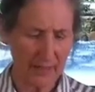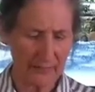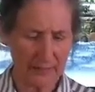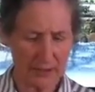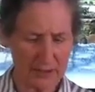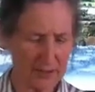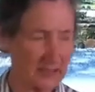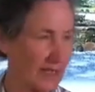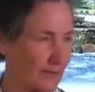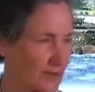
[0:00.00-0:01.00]
And then she
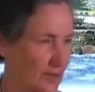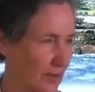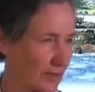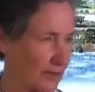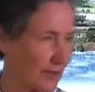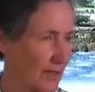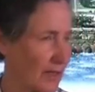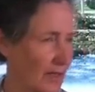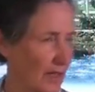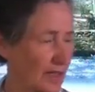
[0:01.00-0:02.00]
taped it on.
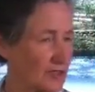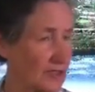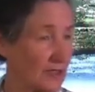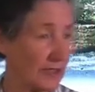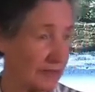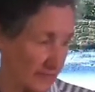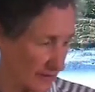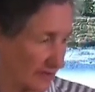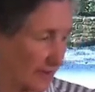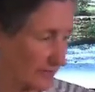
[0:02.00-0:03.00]
And she left
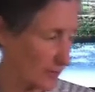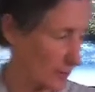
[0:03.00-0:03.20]
it there for